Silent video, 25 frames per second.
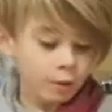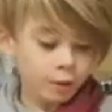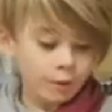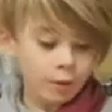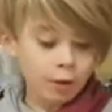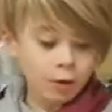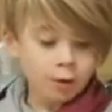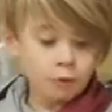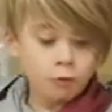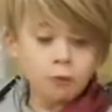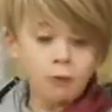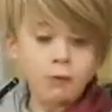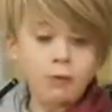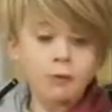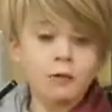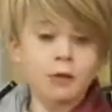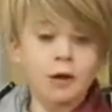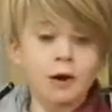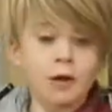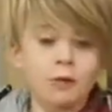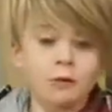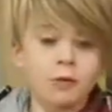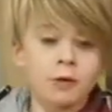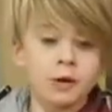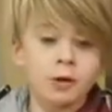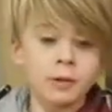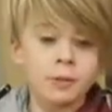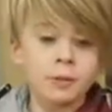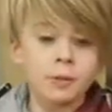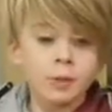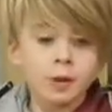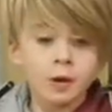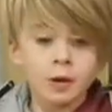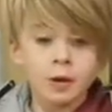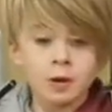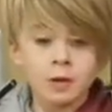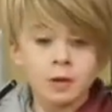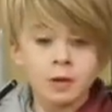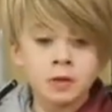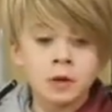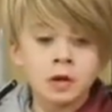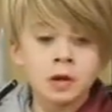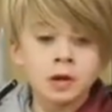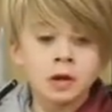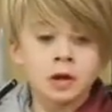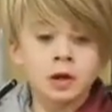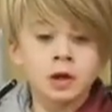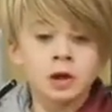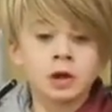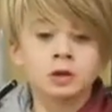but we won't count it because
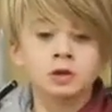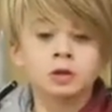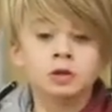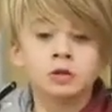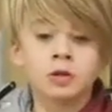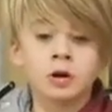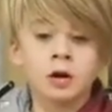it's